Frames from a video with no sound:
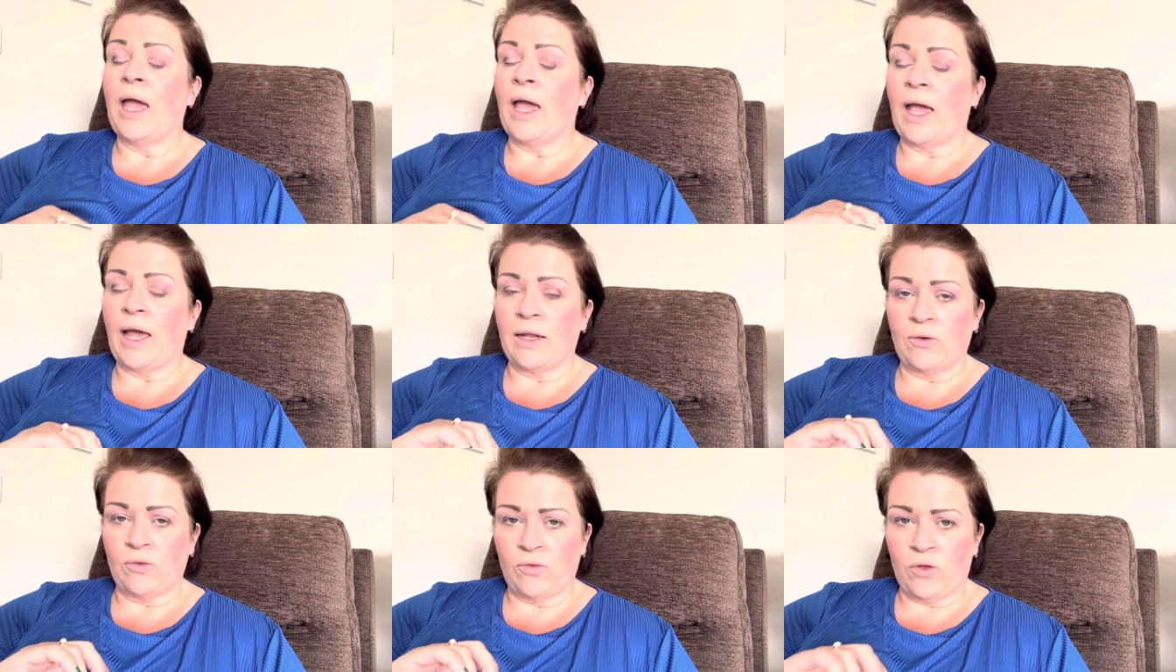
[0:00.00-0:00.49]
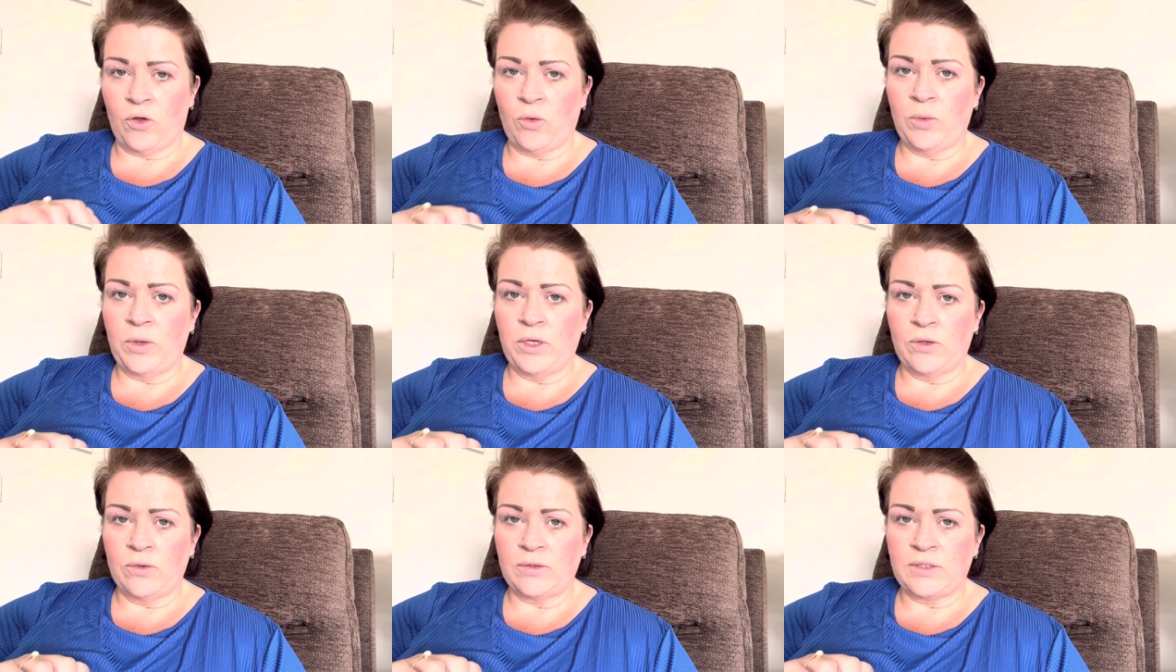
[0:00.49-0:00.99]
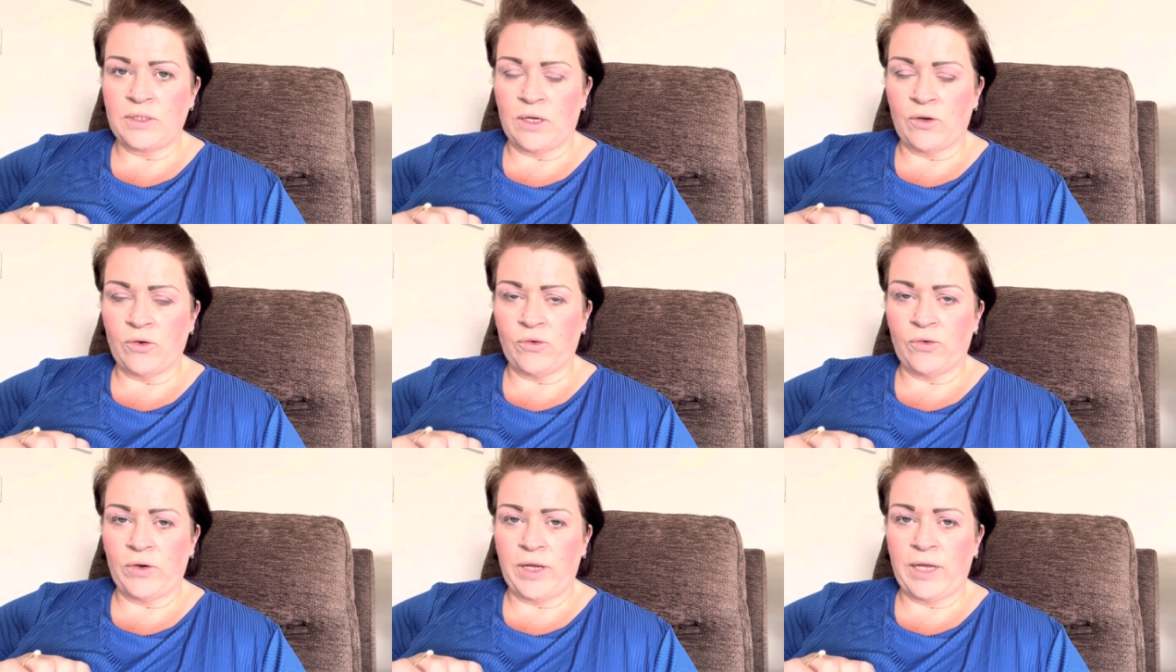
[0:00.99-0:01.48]
And although we use sun
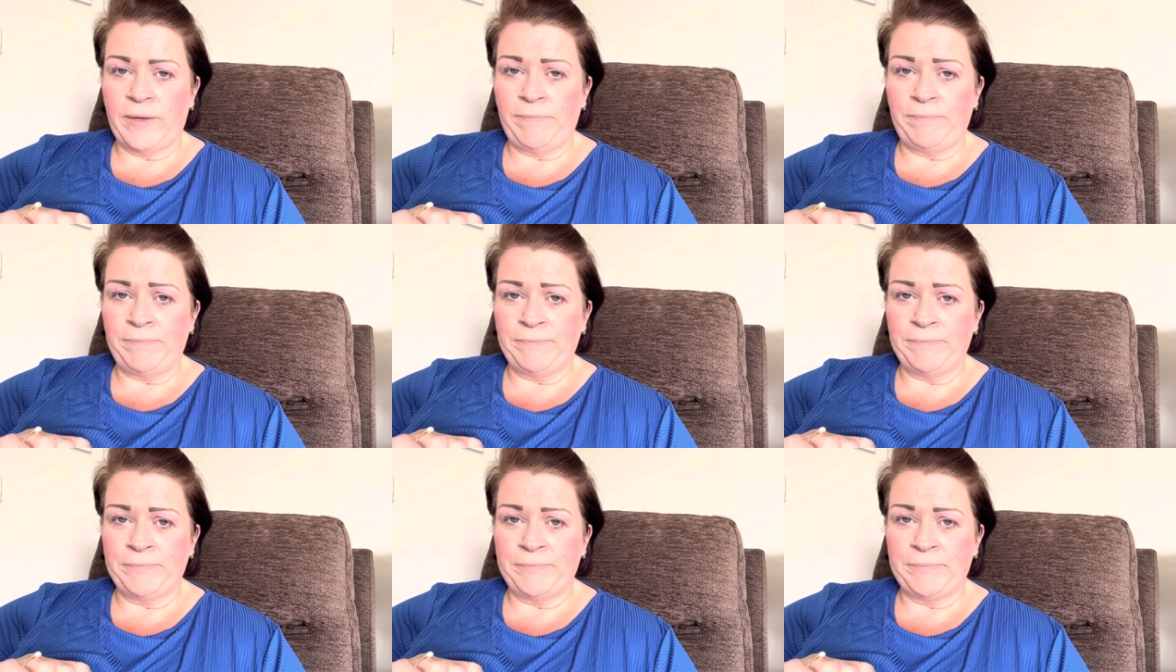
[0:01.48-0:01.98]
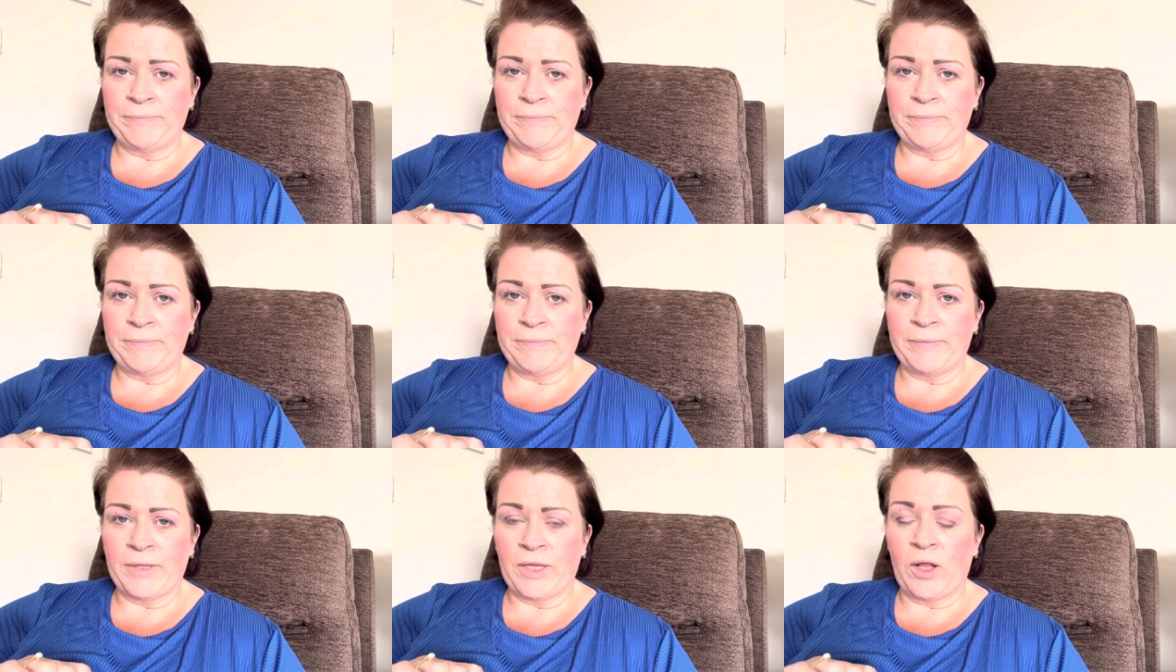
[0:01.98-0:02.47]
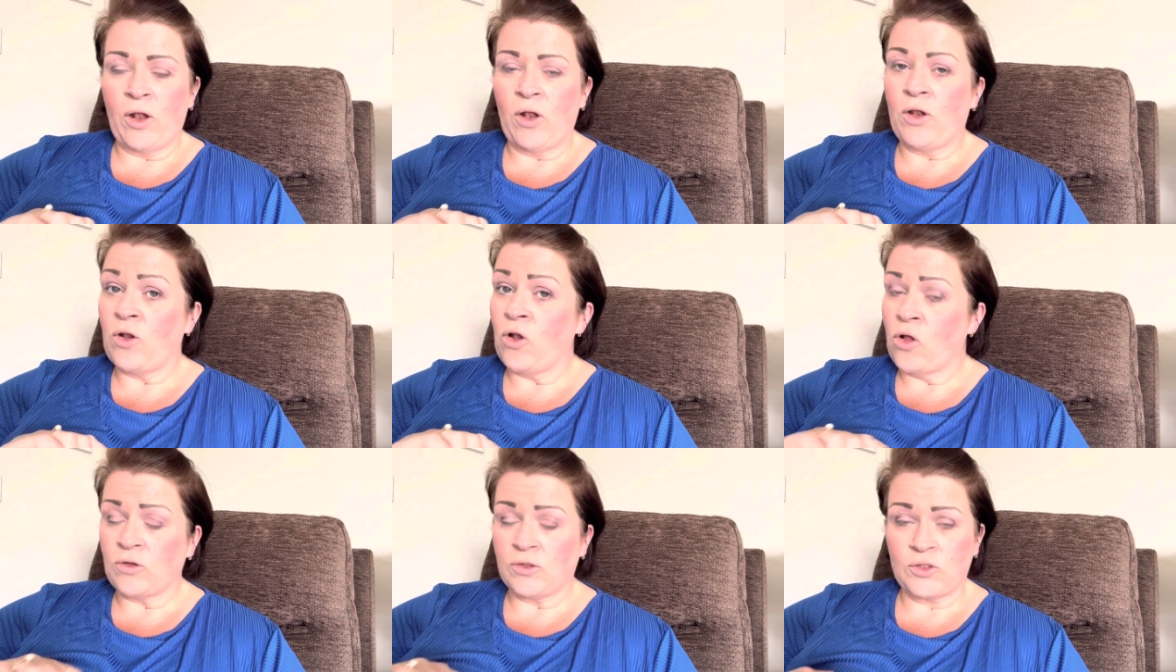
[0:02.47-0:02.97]
cream,
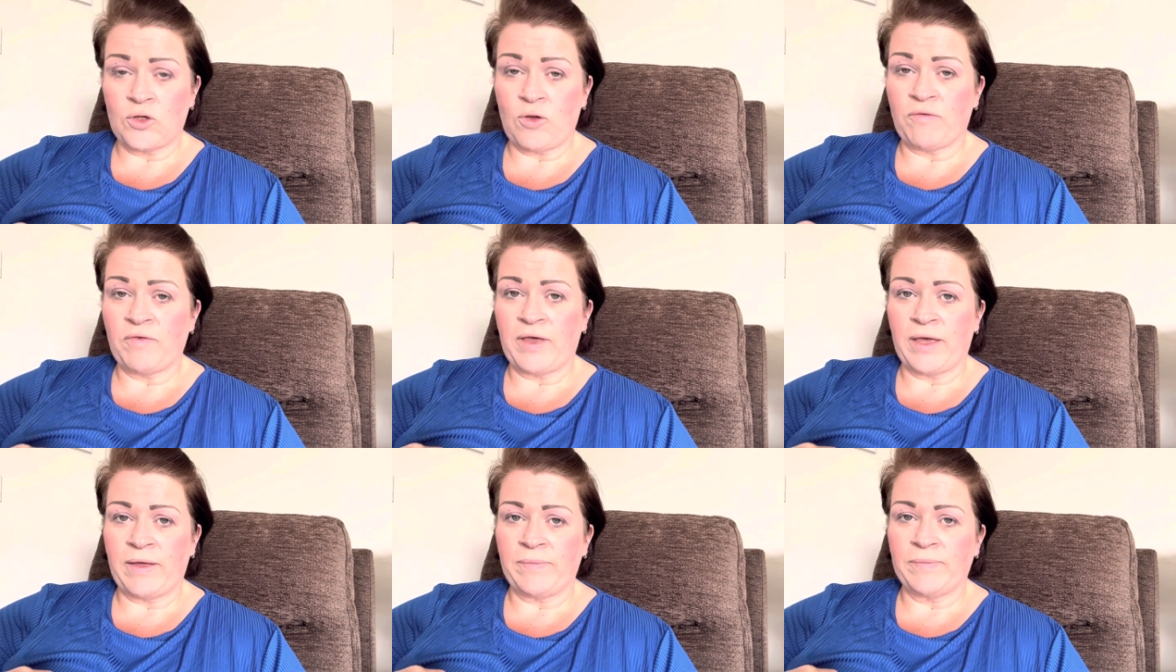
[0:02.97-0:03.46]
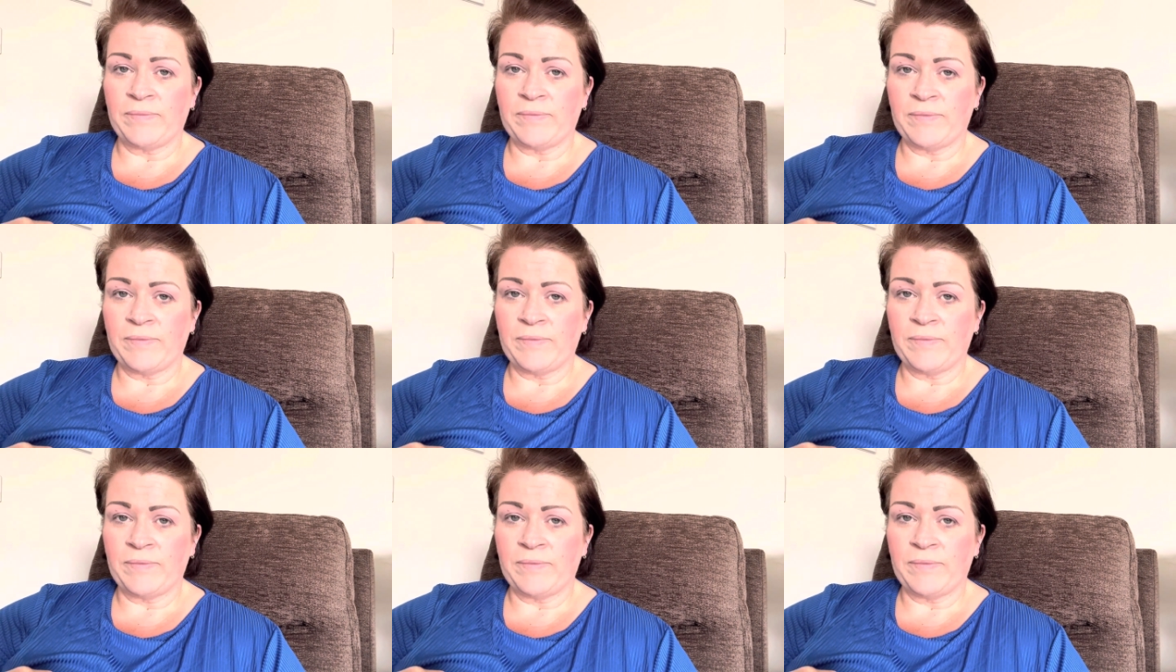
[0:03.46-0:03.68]
lots of it,